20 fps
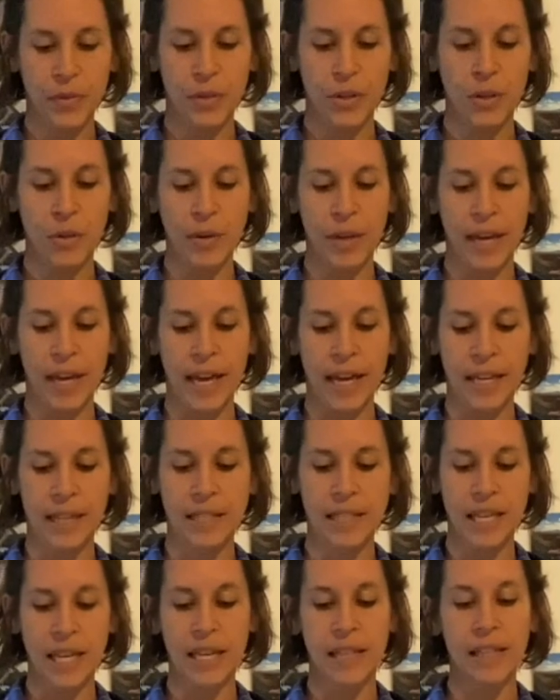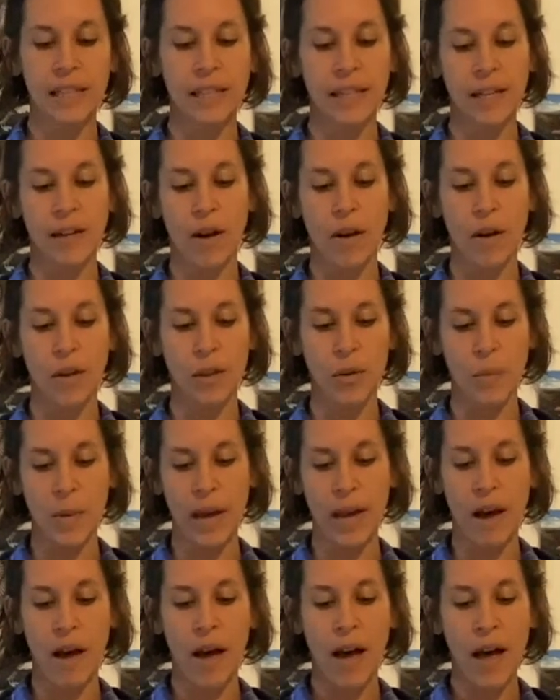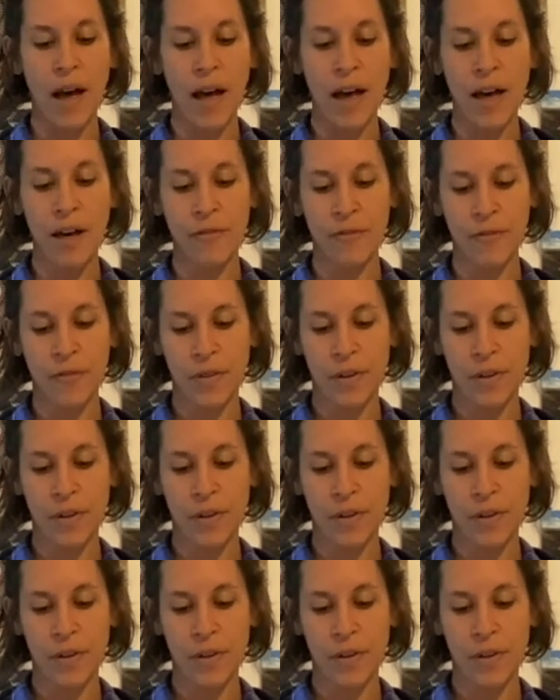You can take the lid all the way off,